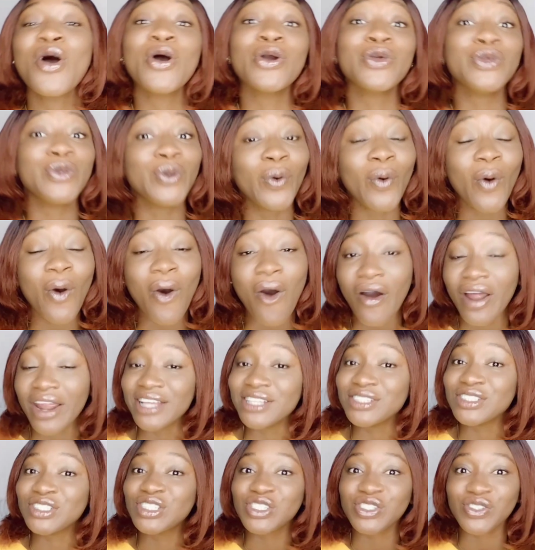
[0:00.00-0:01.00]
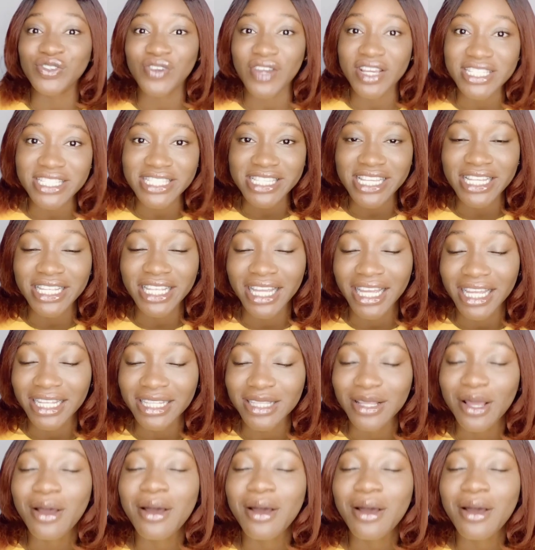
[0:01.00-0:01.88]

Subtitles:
you are interested in,